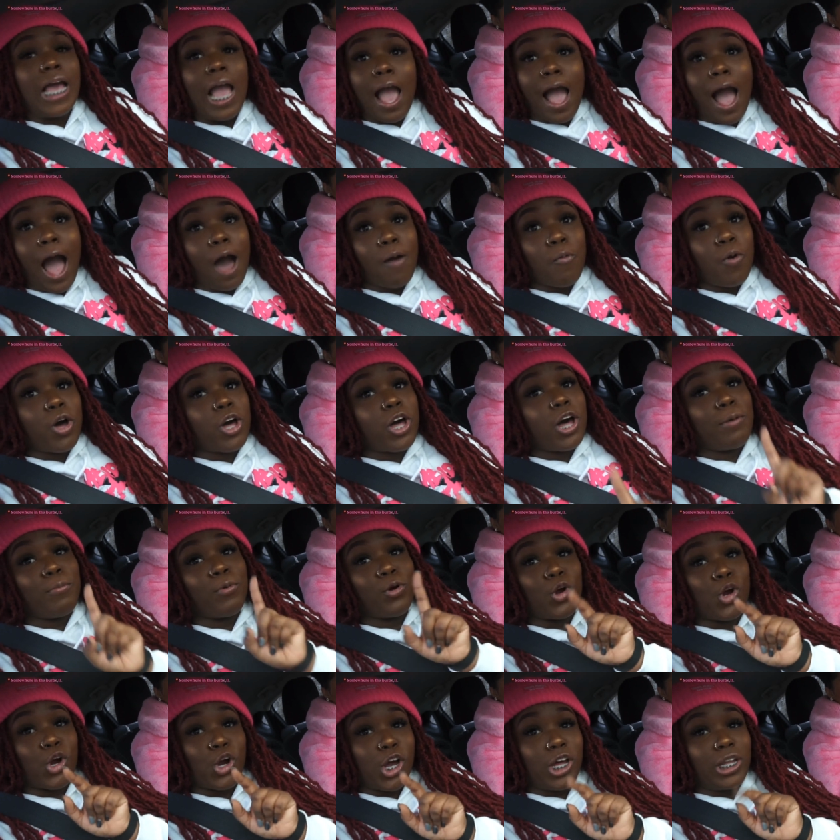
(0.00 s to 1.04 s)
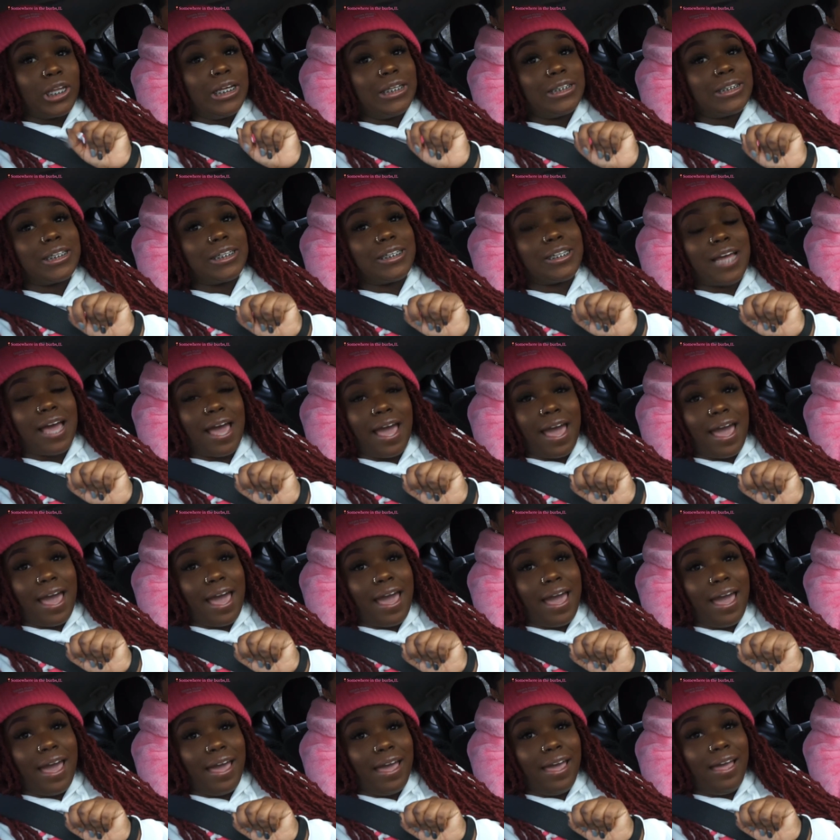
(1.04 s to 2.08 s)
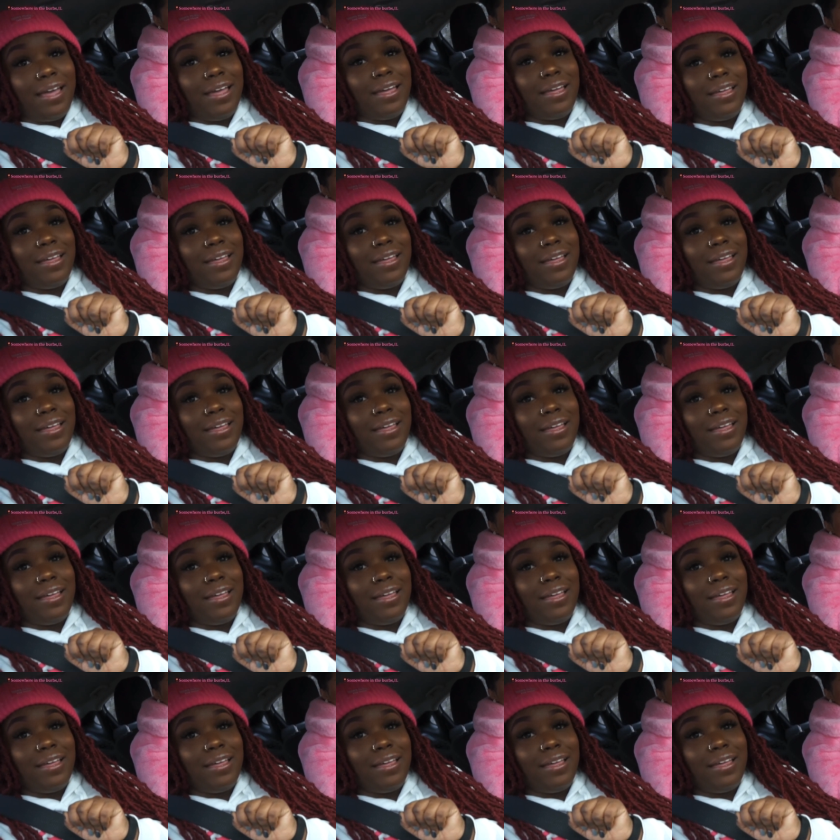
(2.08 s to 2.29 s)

I woke up early today.